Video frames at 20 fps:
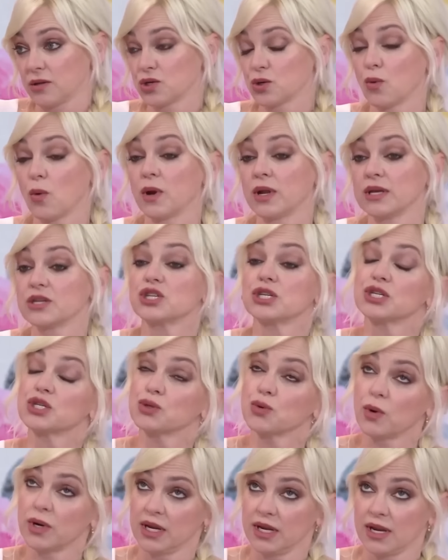20. Yeah. She's
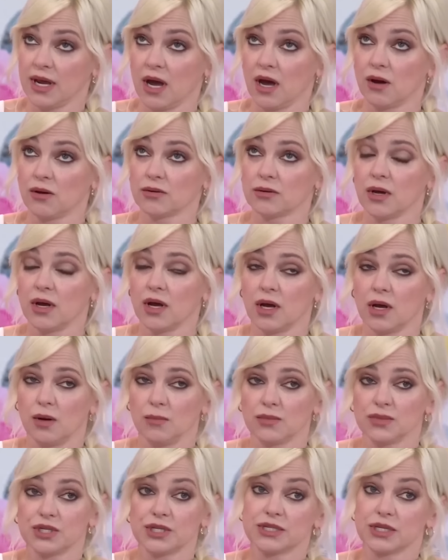20
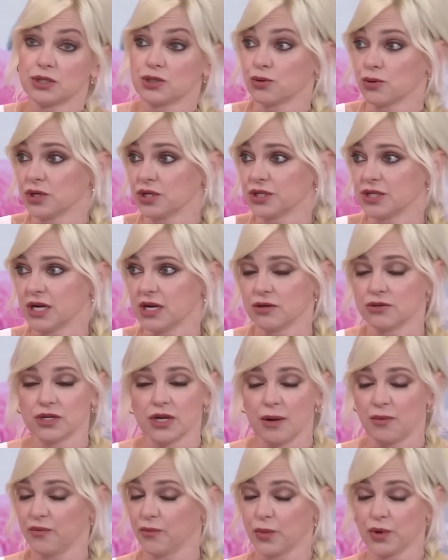now. She's at Georgetown.
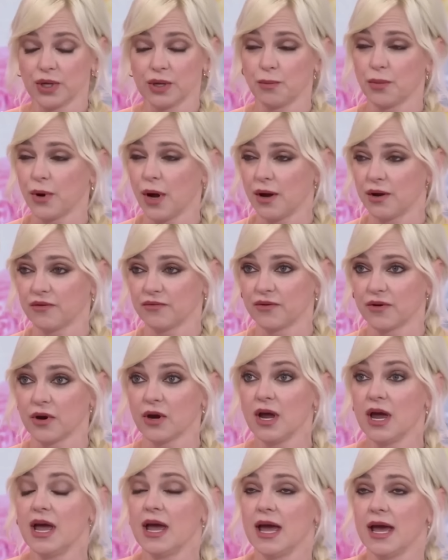I'm really proud of her.
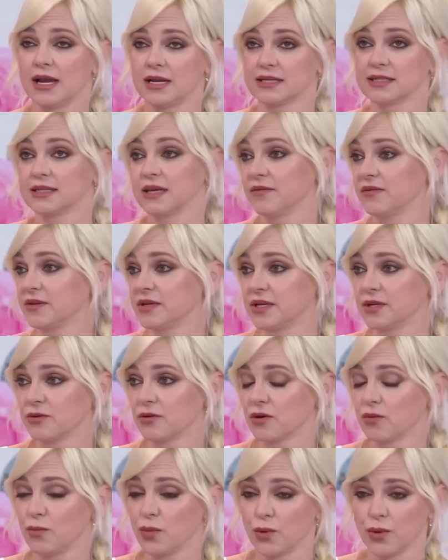And a
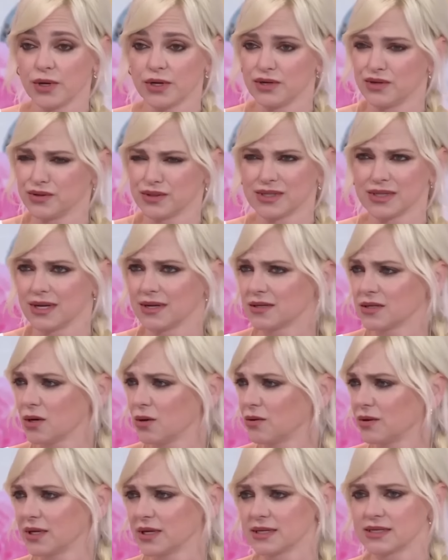17-year-old boy who's
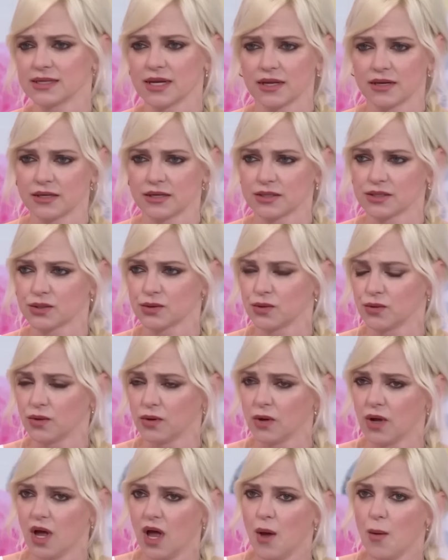totally excelling at school.